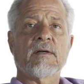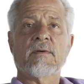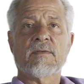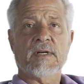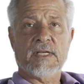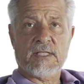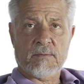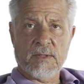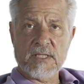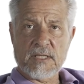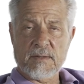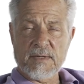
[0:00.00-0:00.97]
They were very
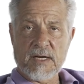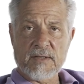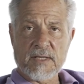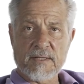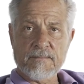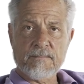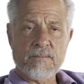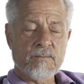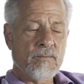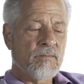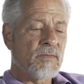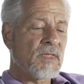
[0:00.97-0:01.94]
explicit about it.
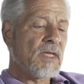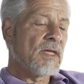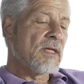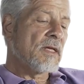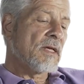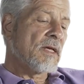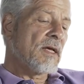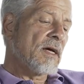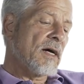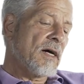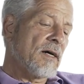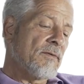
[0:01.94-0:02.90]

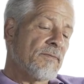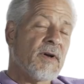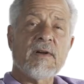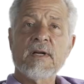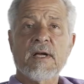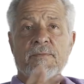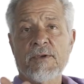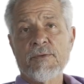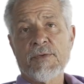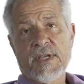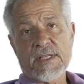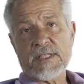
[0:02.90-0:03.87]
A
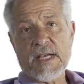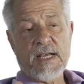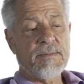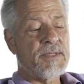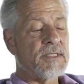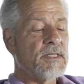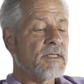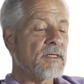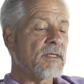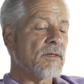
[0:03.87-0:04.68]
few things happened,